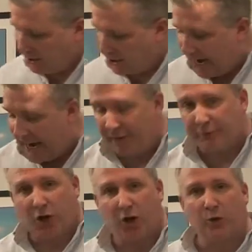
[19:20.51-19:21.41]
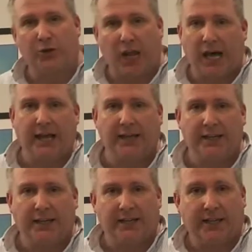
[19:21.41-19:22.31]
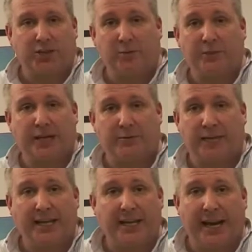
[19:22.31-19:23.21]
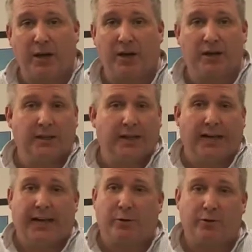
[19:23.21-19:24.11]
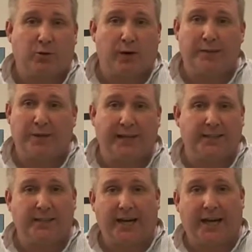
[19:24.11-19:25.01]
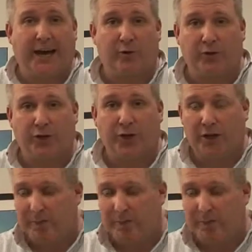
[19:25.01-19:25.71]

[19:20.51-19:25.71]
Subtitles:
you have to hold the line. They sometimes take an hour and 20 minutes, an hour and 30